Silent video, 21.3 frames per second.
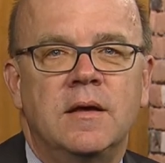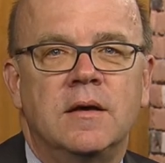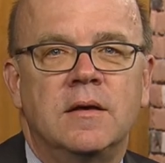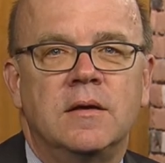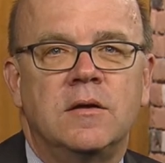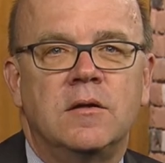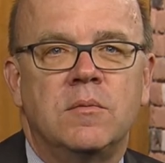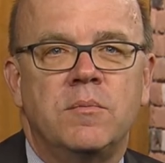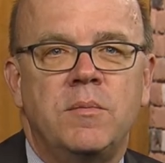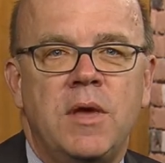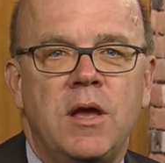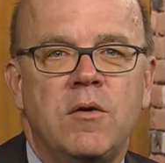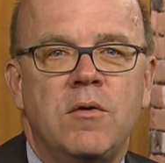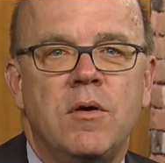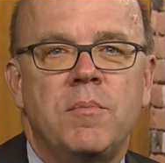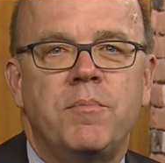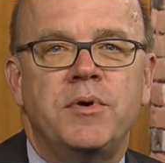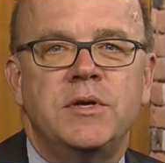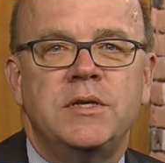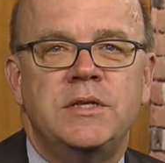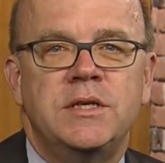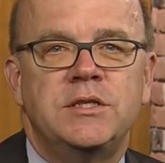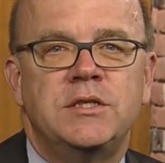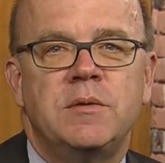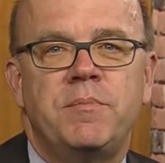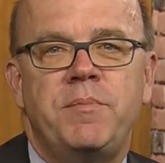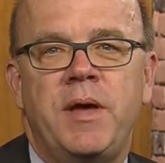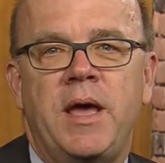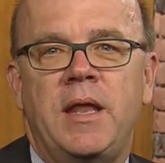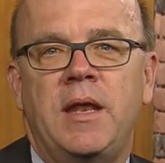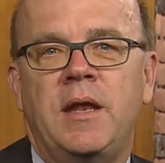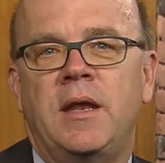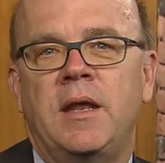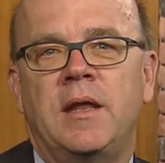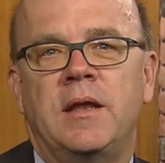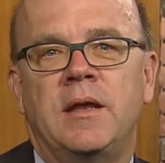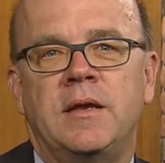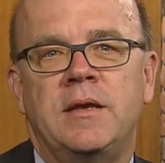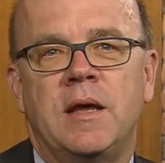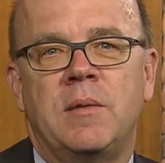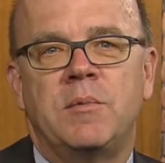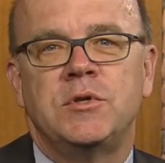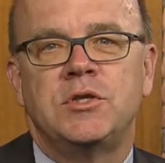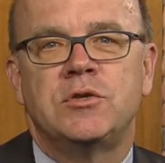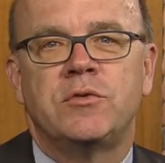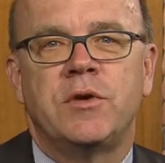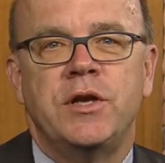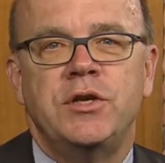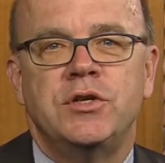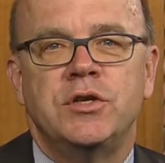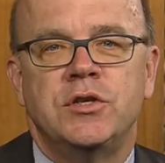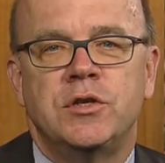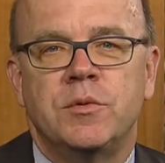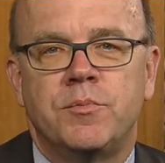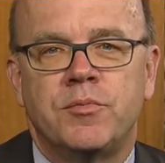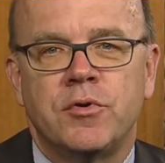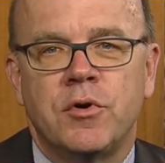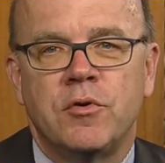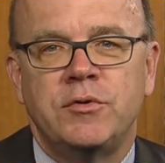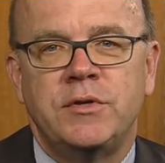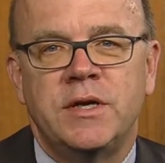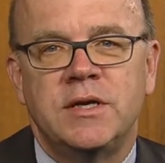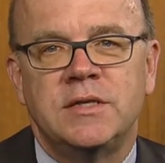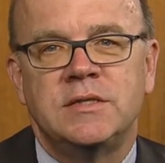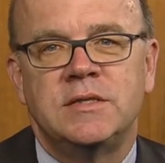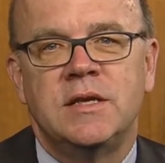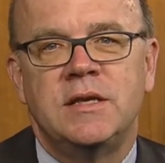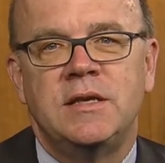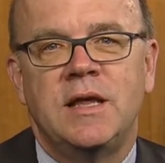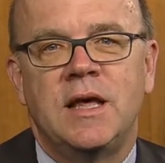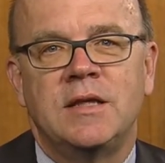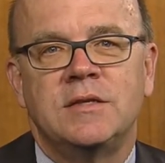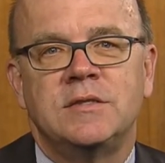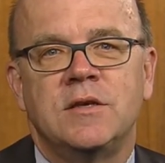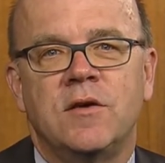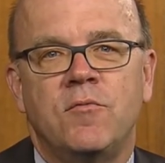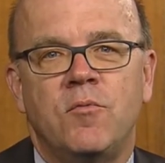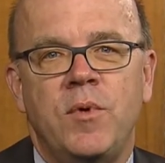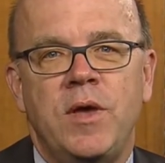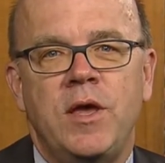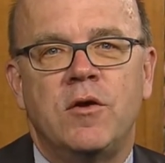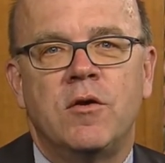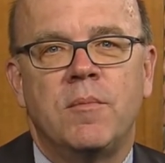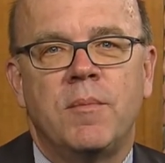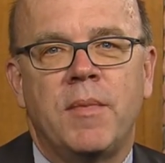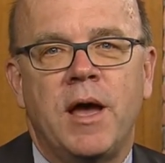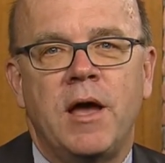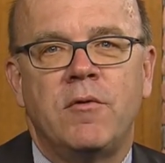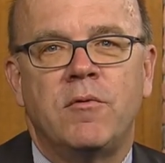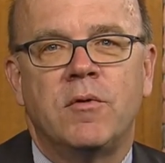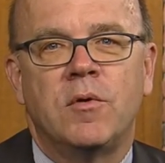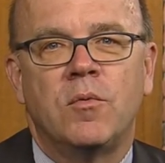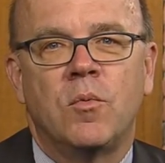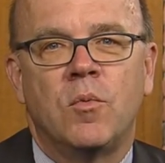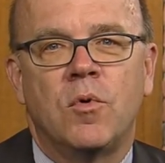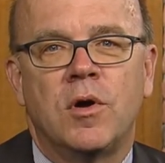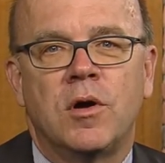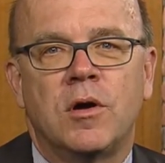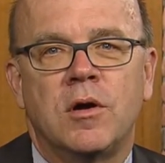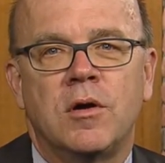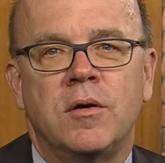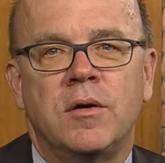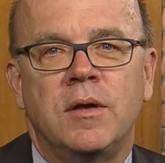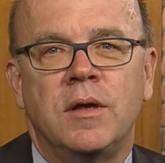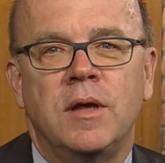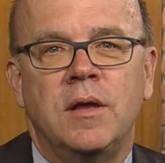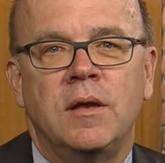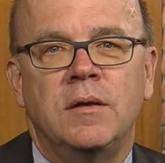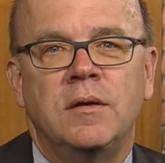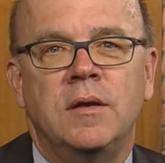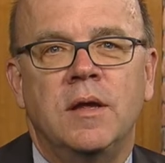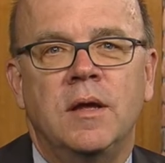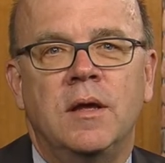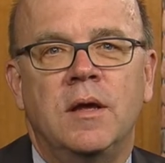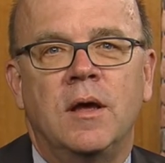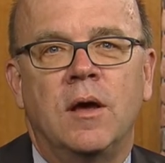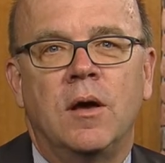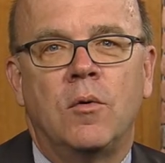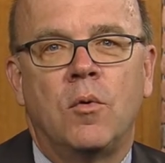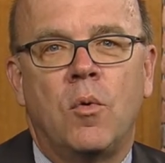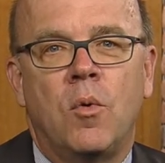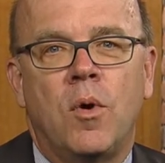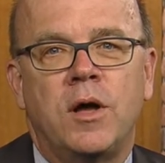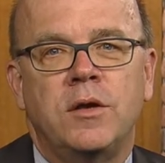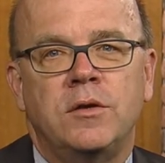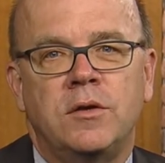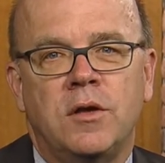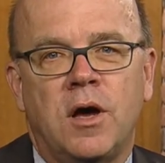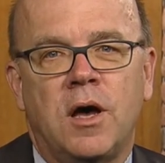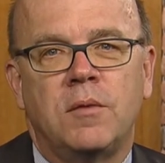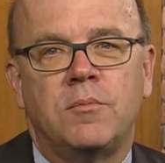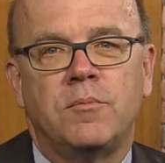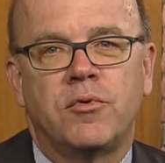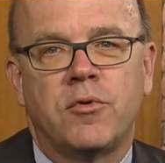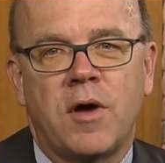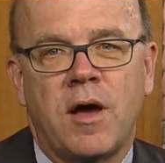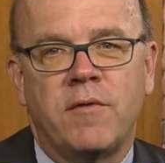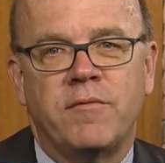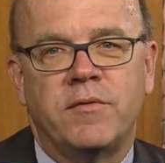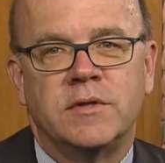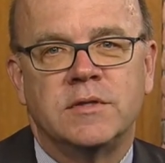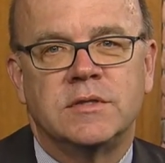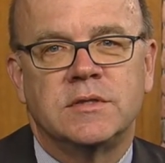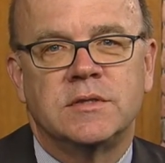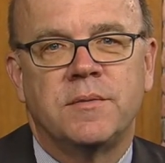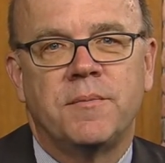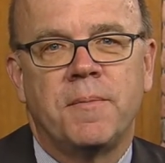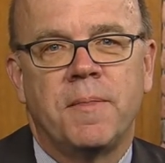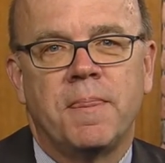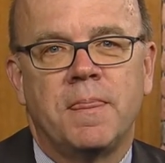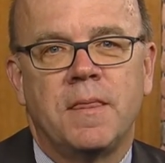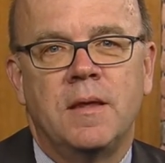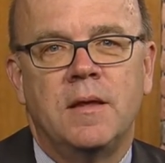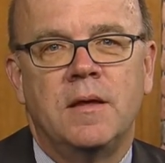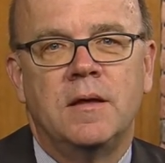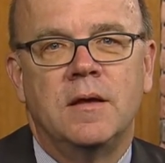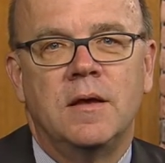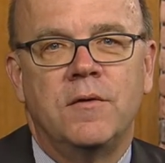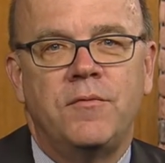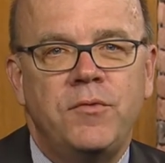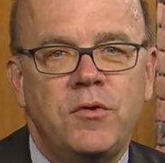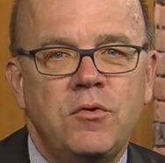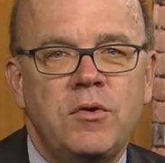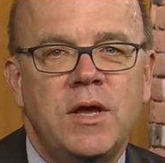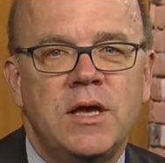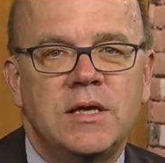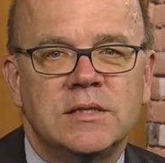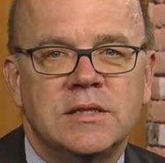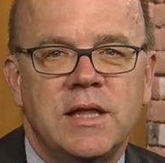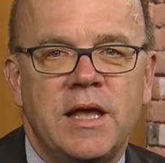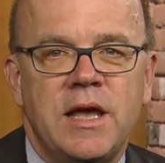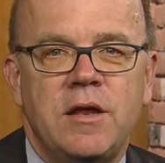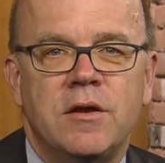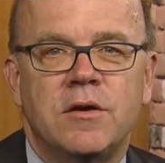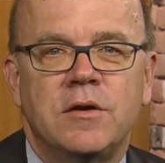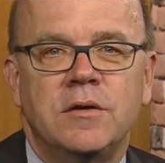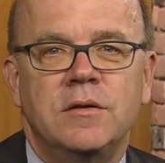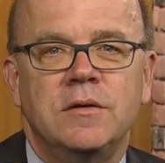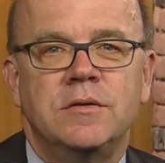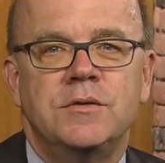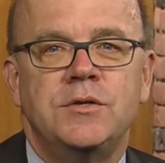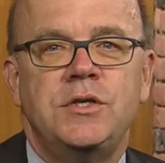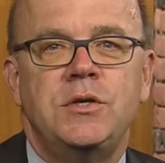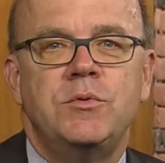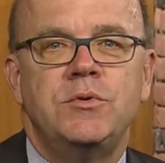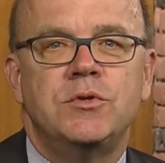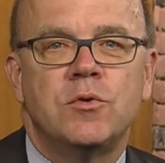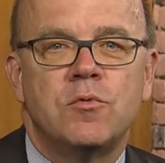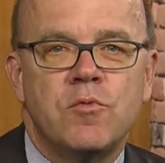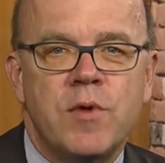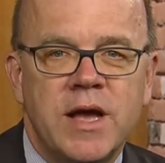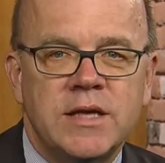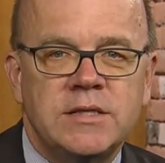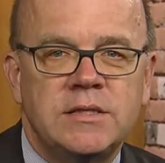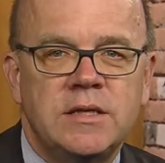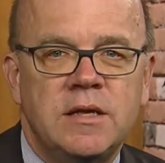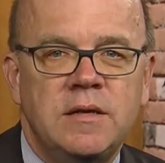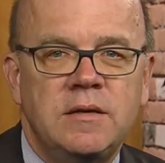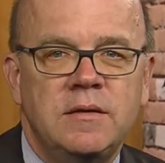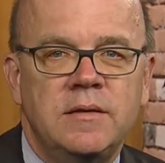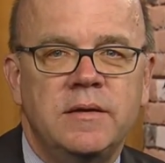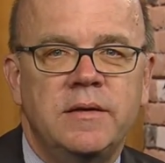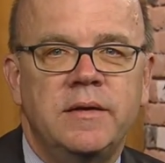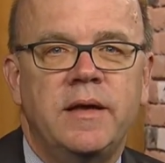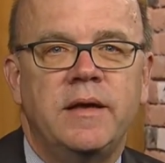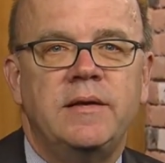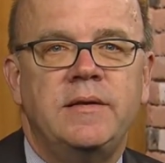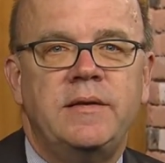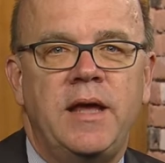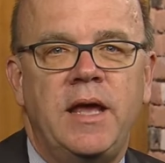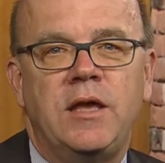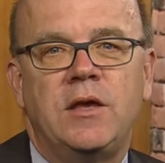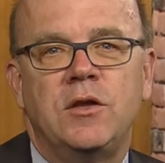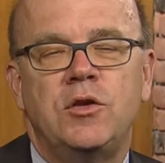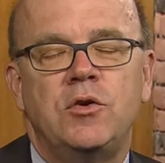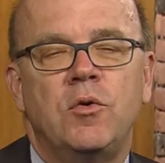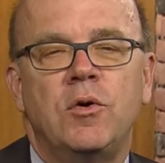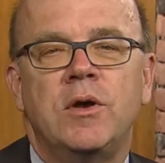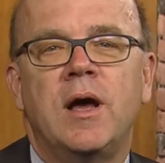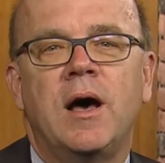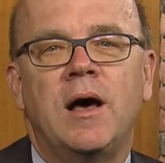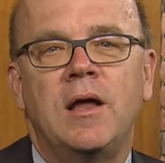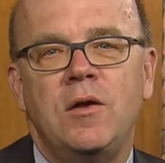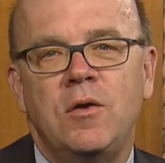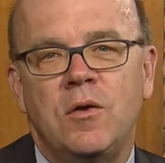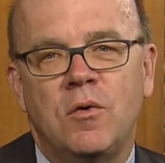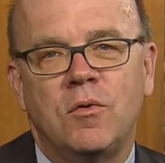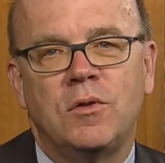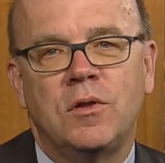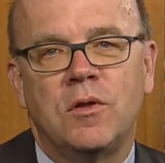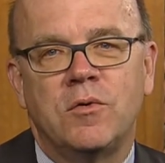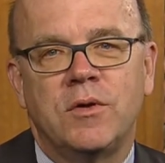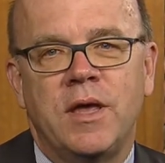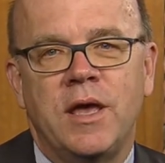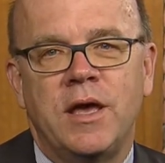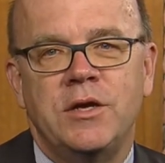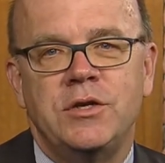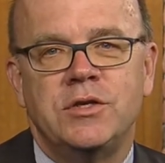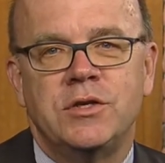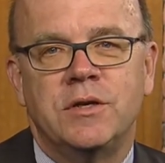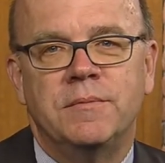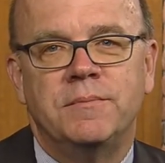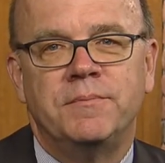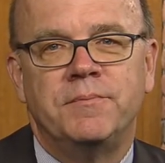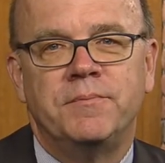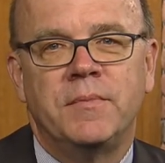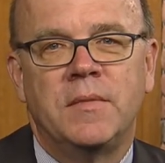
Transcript: Gulmira participated in a demonstration to protest the deaths of Uyghur migrant worker in Guangdong province. A few days later, she was arrested and taken to an unknown location.